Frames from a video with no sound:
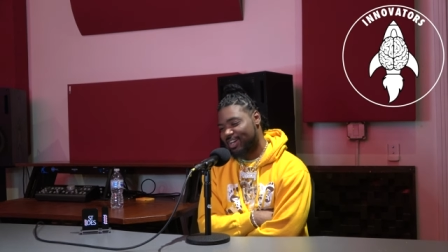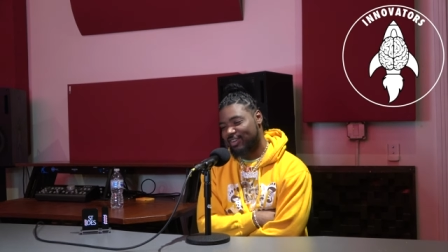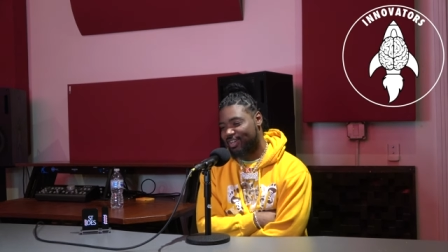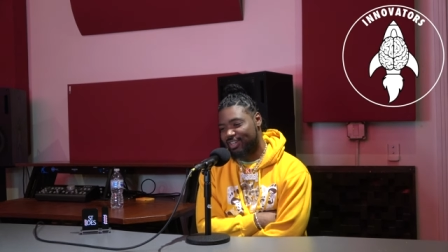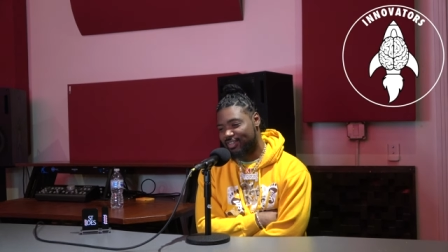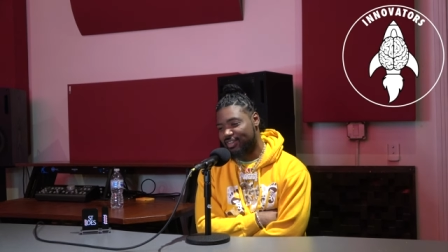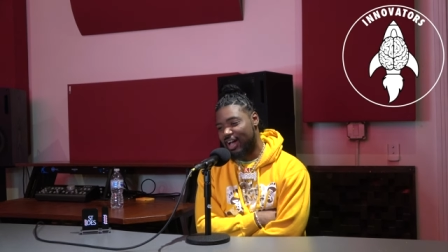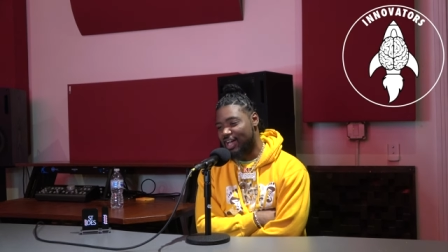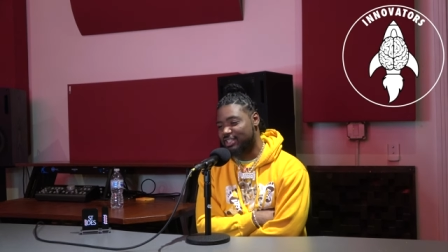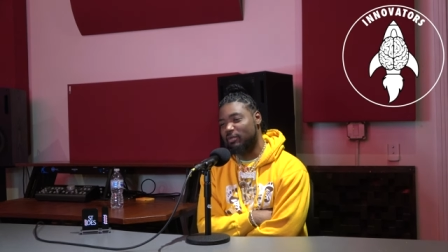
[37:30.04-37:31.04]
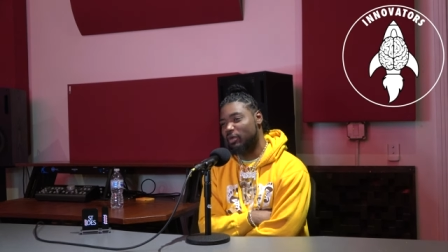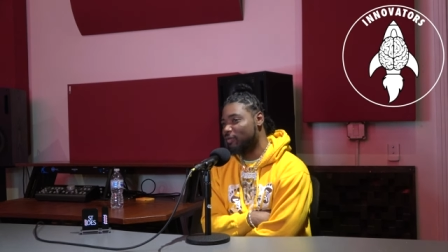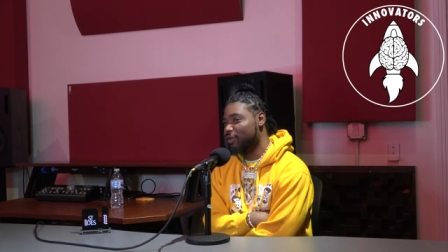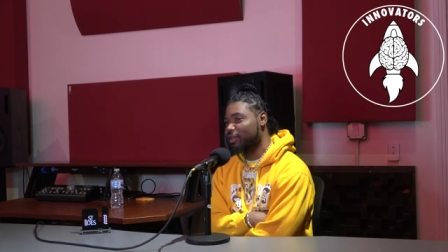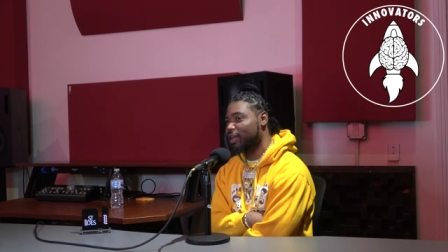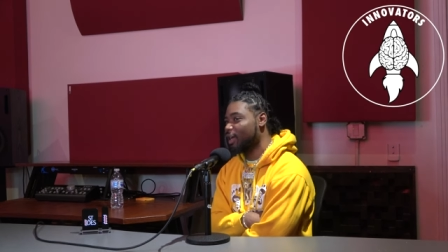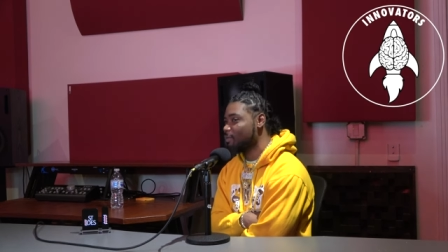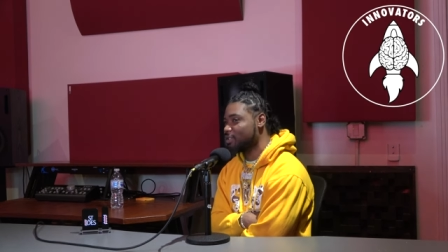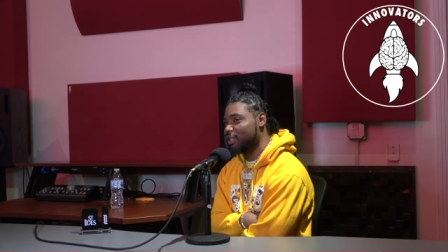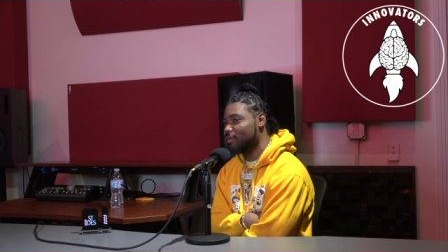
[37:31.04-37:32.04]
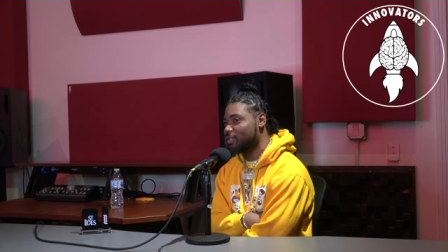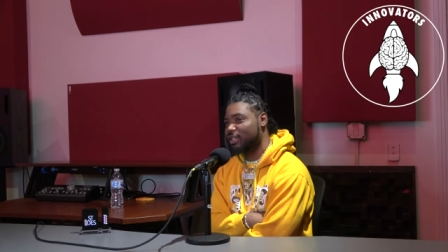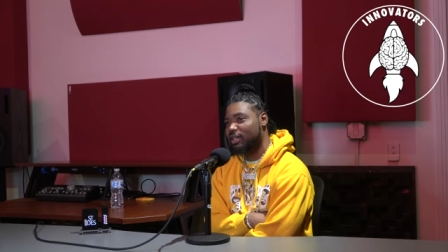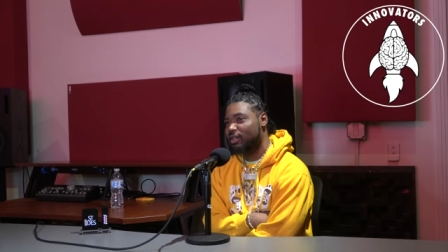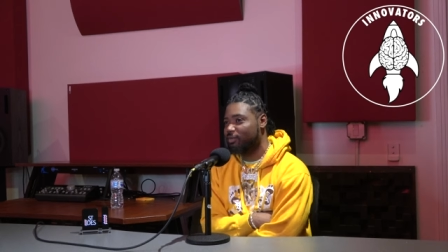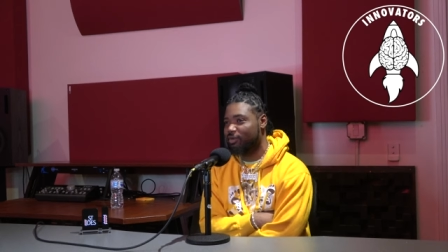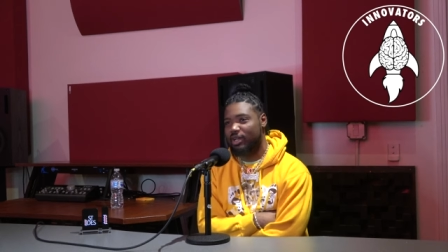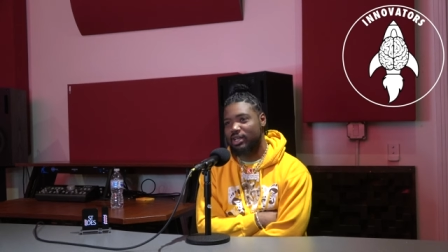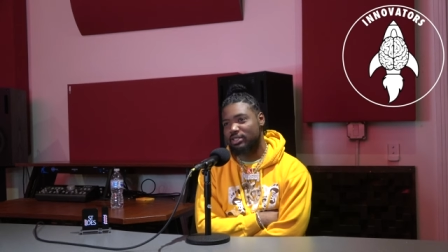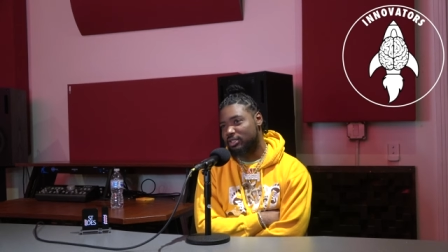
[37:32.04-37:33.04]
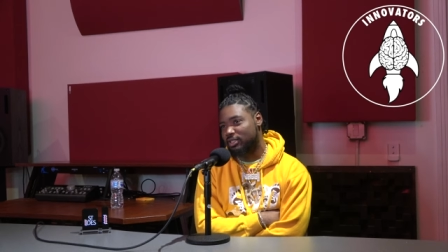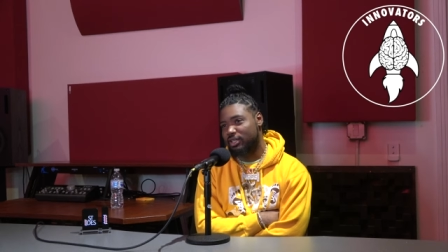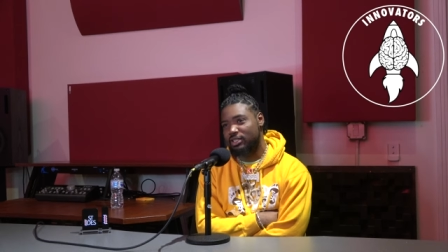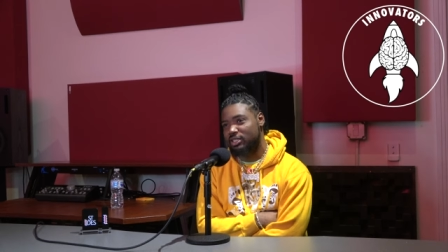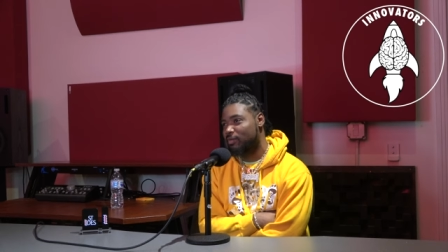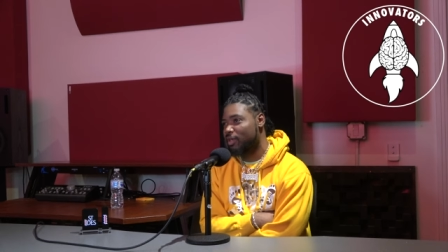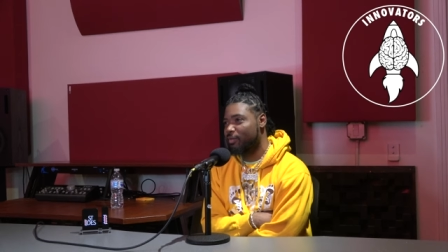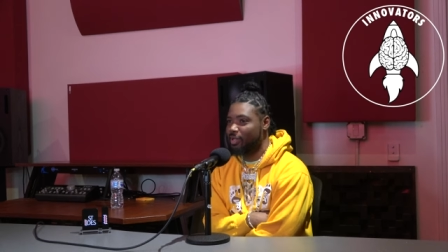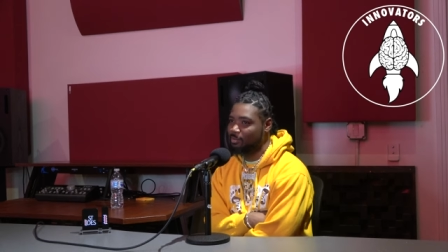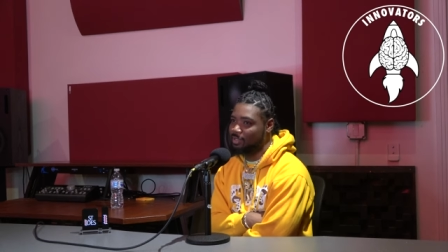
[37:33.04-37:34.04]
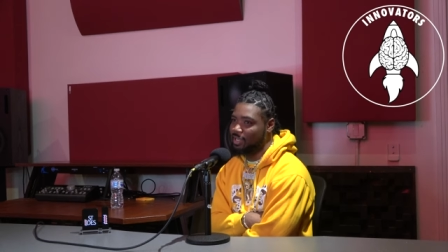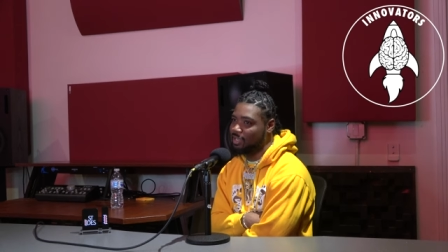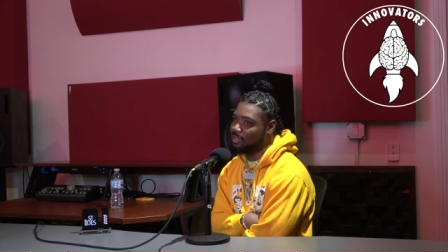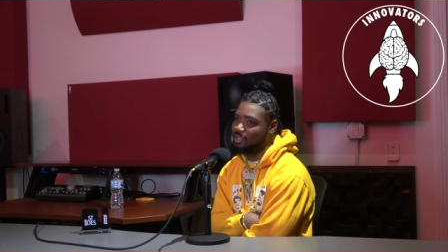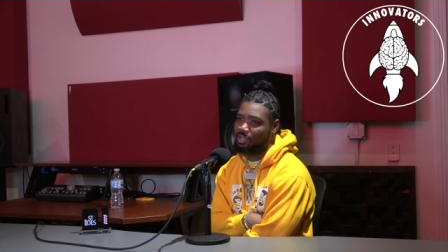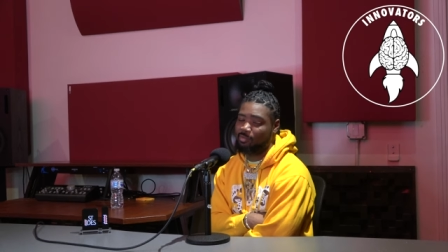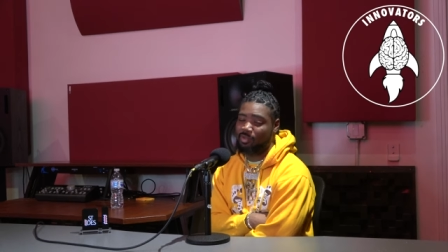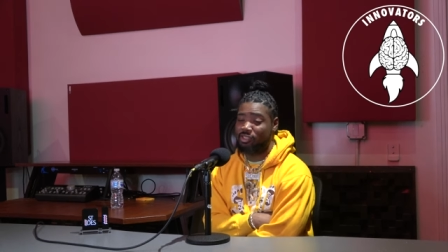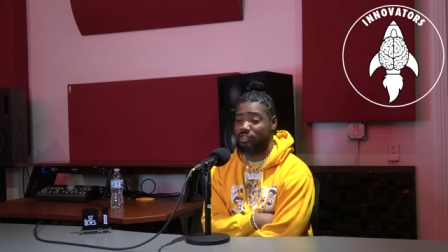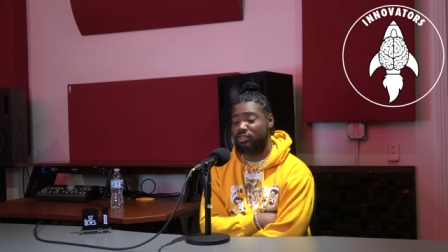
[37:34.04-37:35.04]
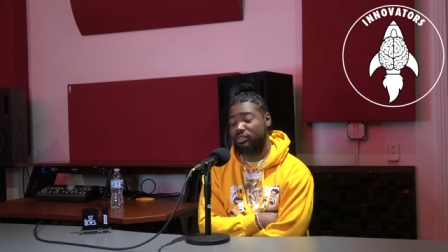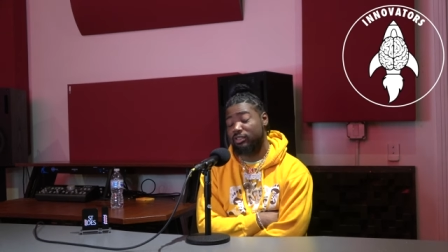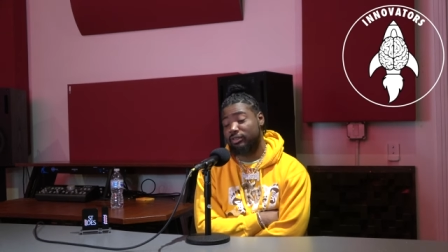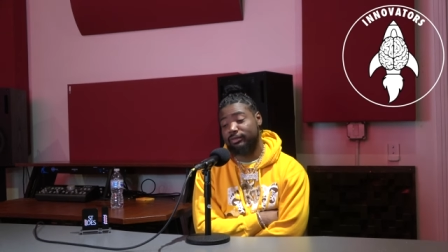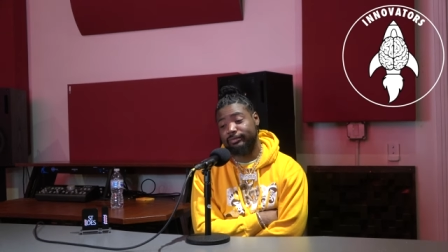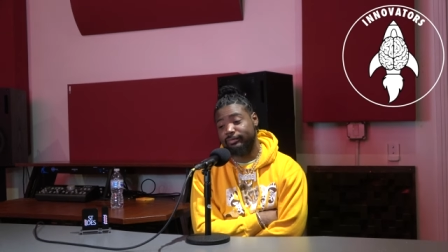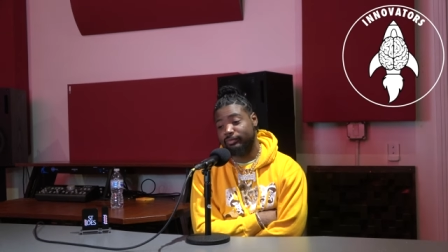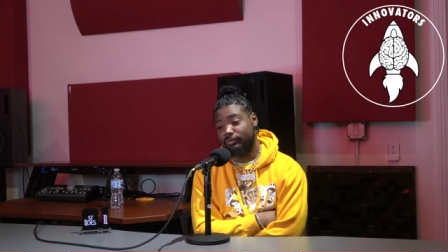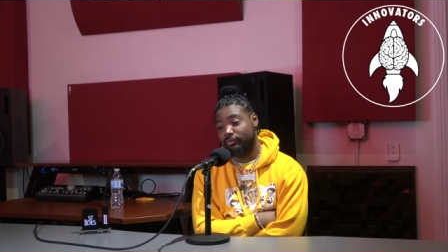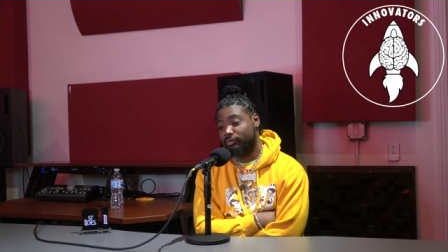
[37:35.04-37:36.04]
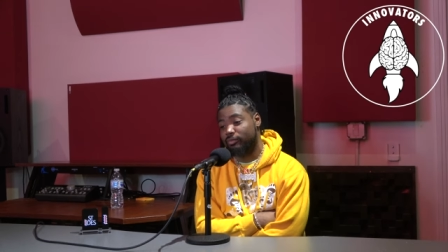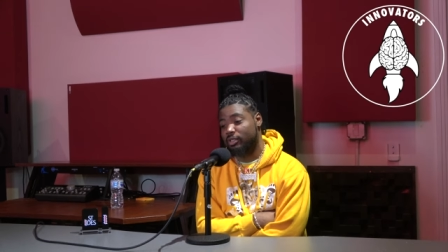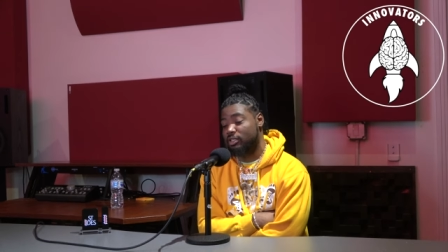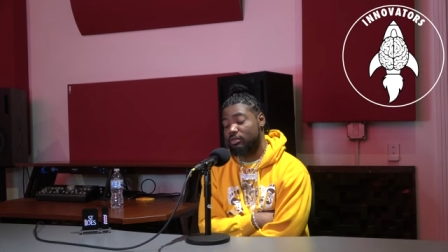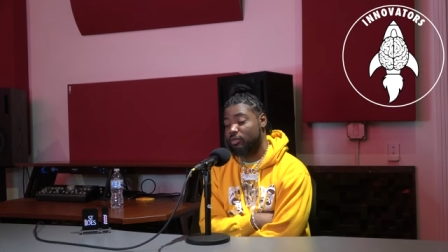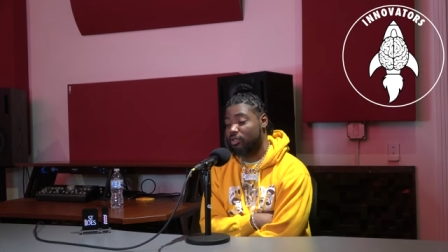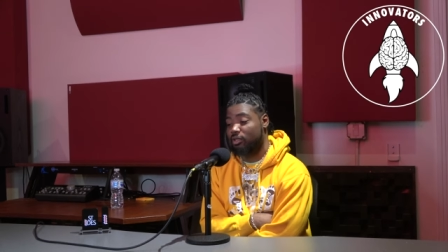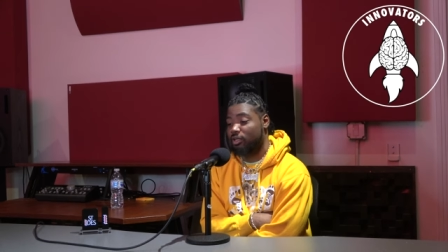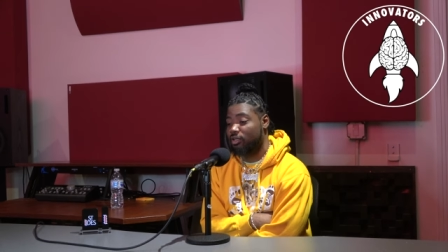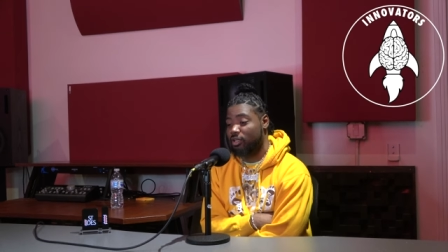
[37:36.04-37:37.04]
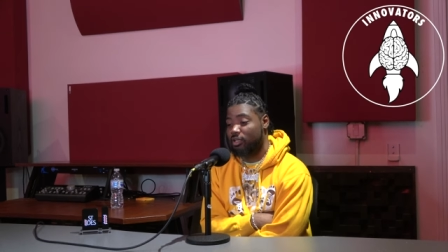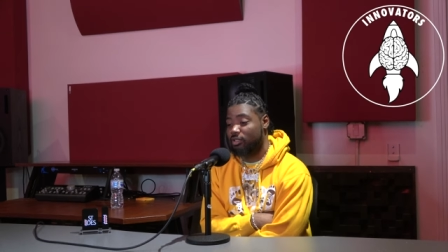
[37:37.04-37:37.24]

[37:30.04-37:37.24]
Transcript: I'm not doing that. I see people in the comments that be saying crazy shit and see me in public. Like, can I get a picture? So damn. It's retarded.